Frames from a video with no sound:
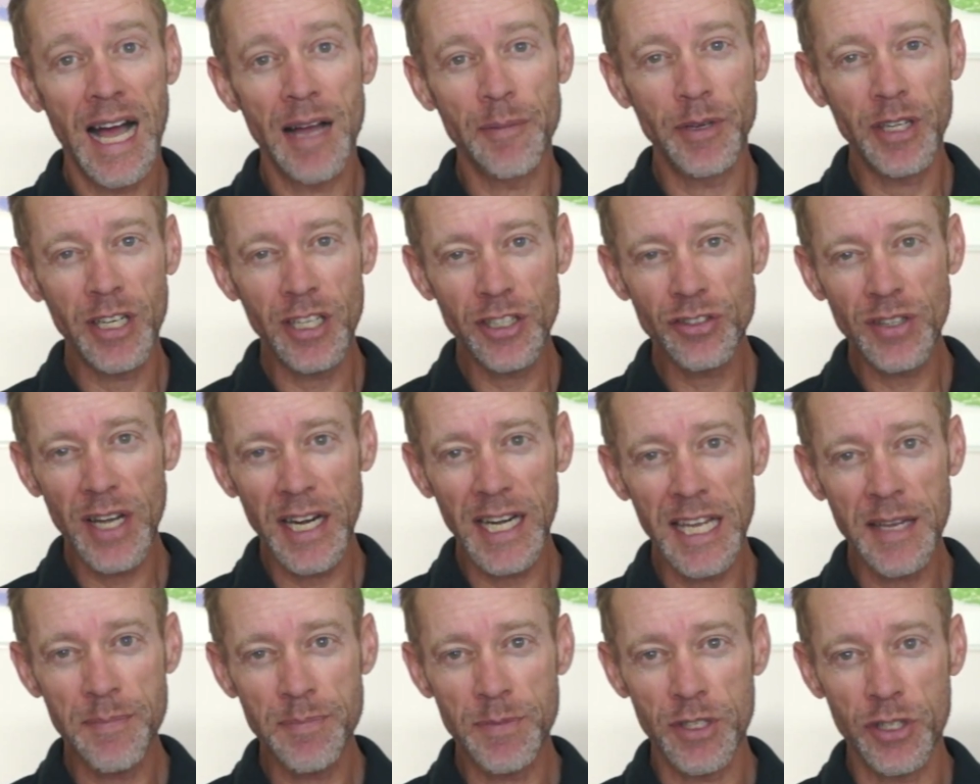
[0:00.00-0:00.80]
I'm going to try to
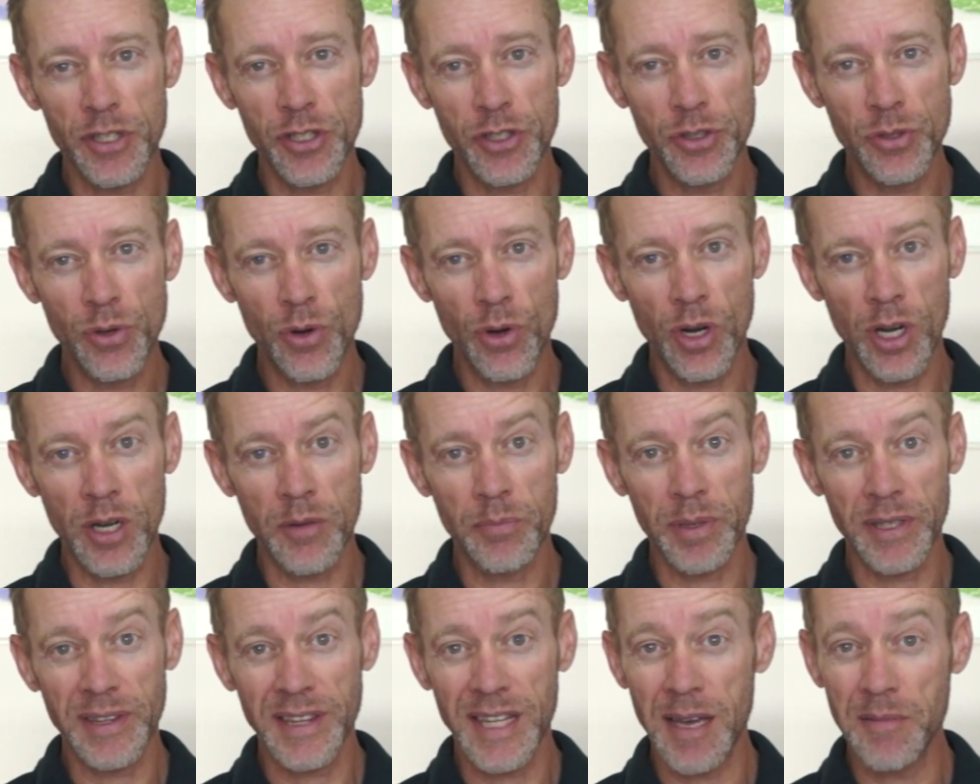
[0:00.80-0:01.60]
keep this short,
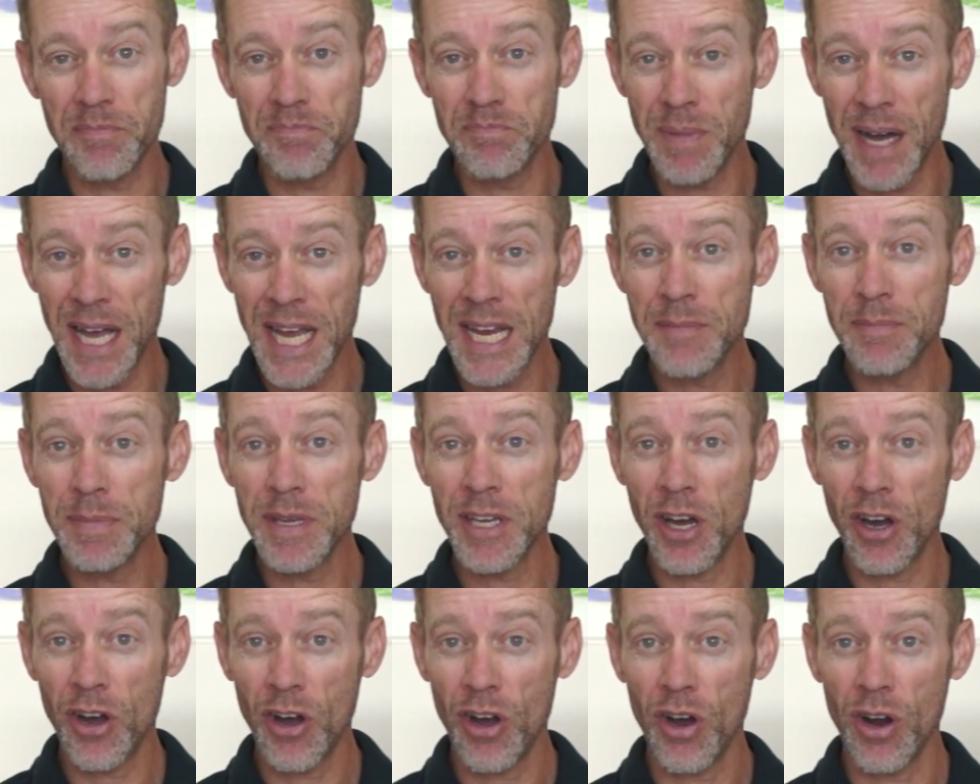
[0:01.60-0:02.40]
but that might be
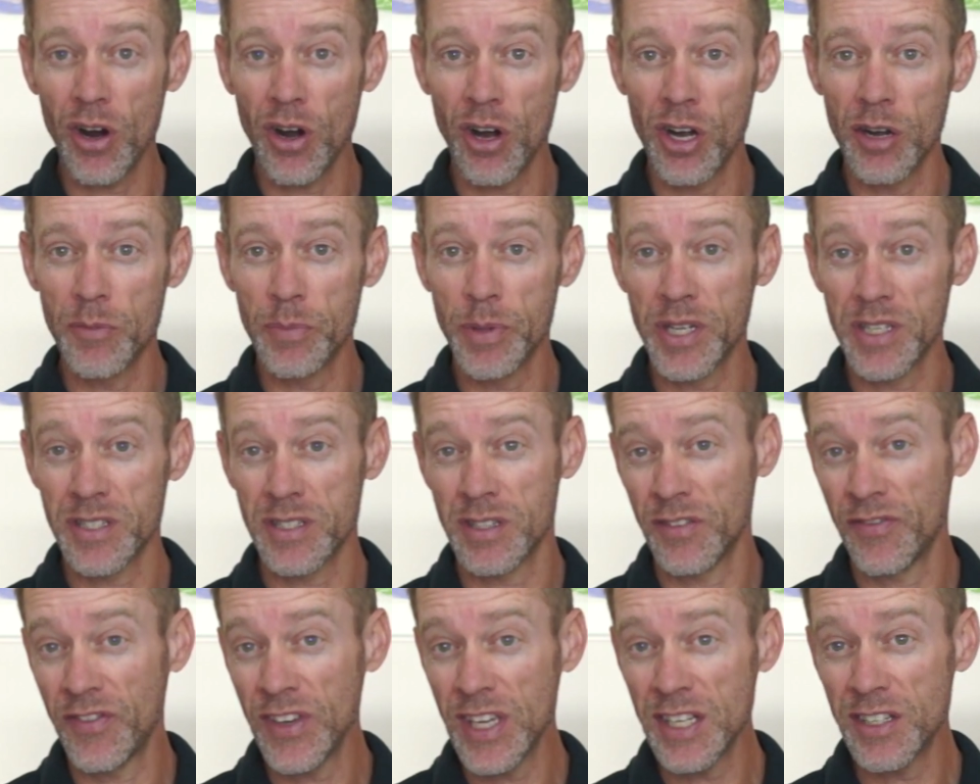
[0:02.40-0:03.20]
hard because
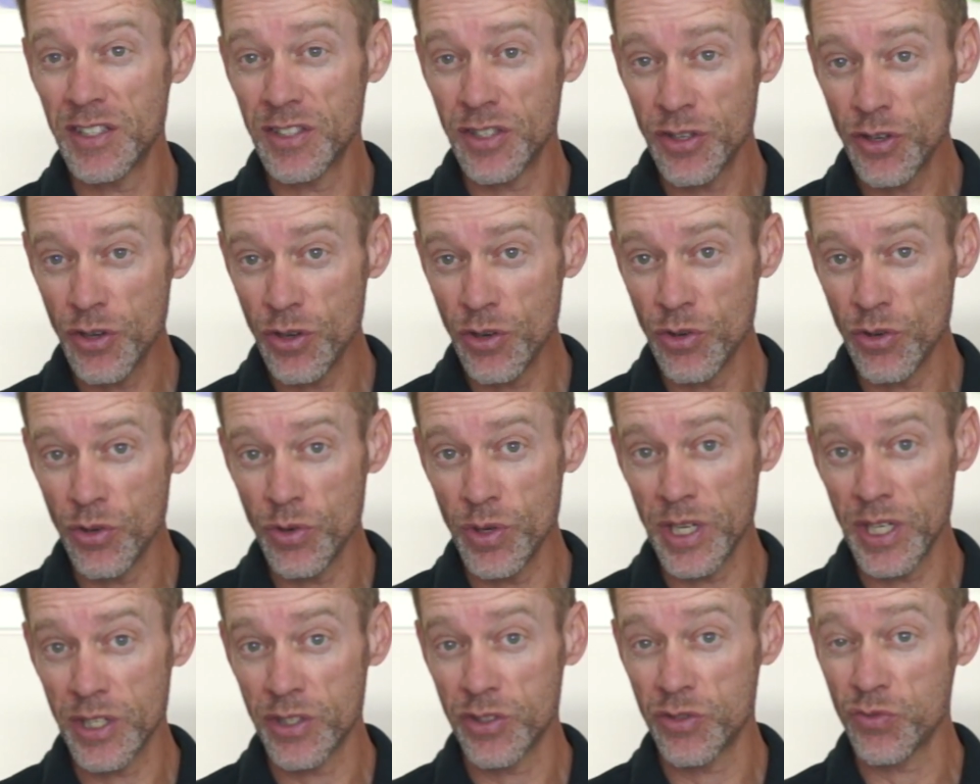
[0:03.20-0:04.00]
the V2
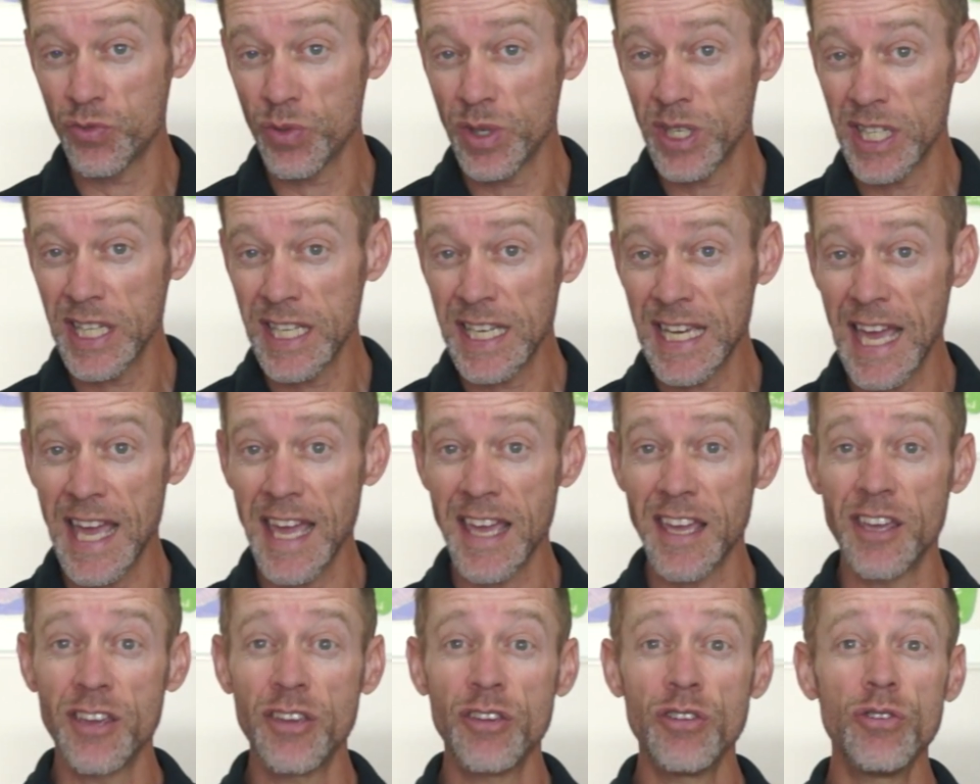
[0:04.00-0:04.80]
is really a
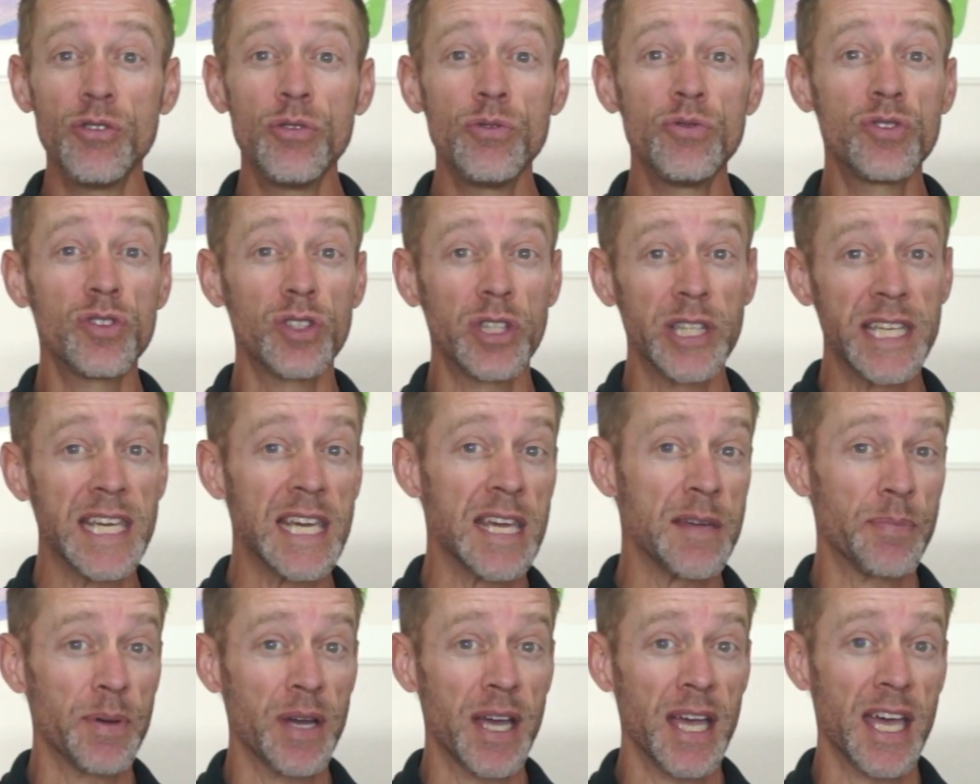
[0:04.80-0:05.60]
huge
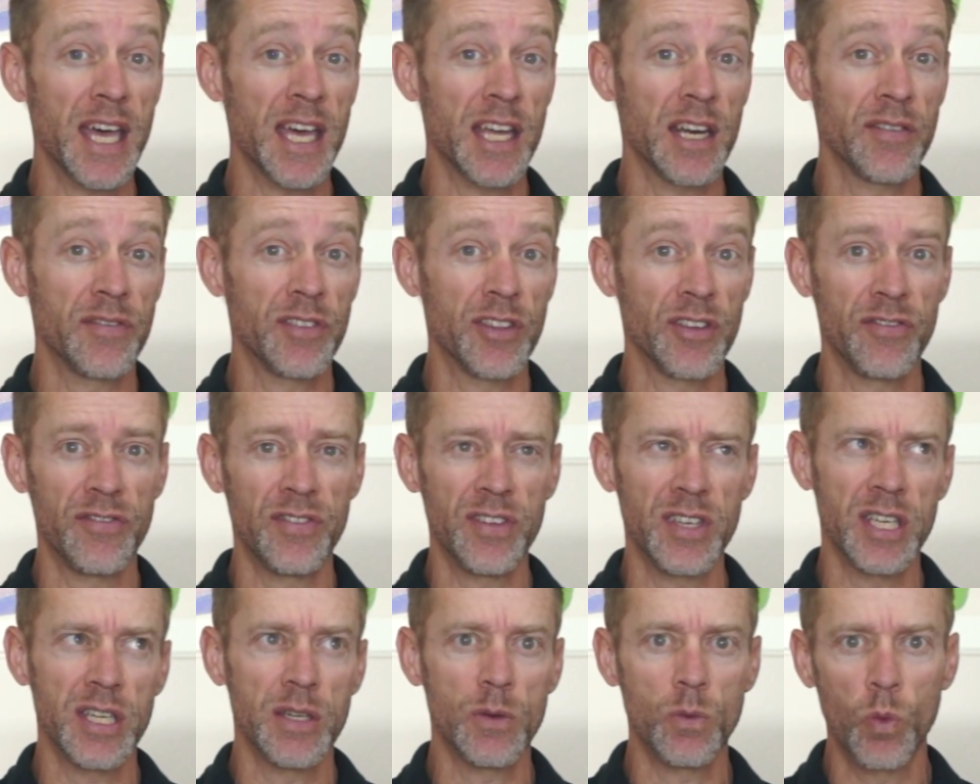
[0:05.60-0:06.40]
leap ahead of the
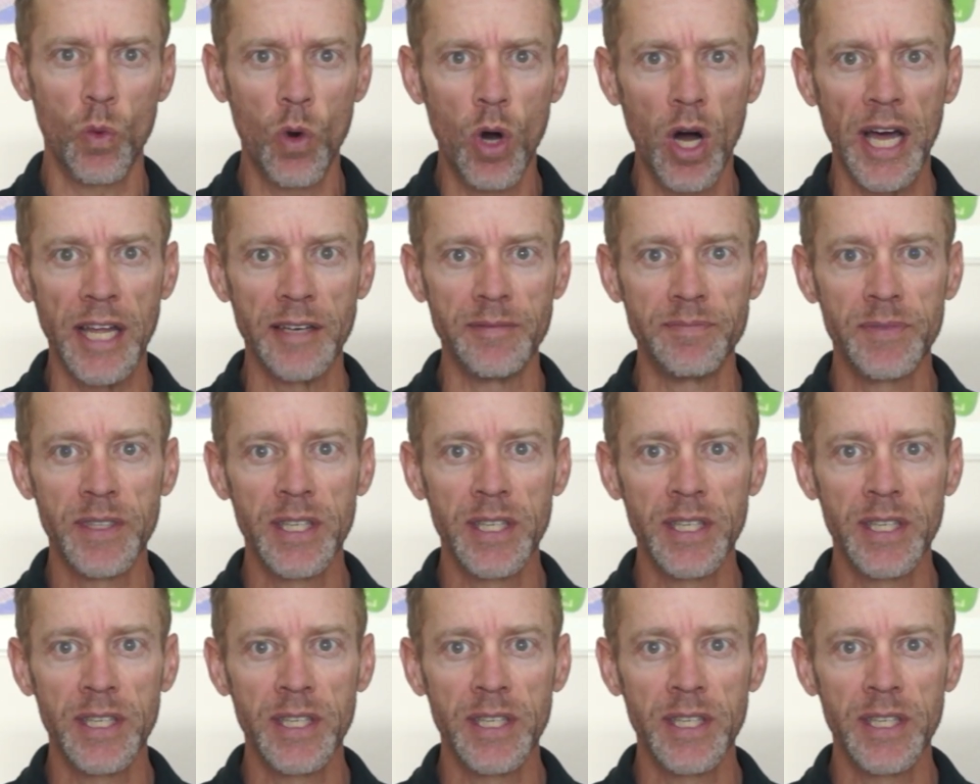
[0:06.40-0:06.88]
V1.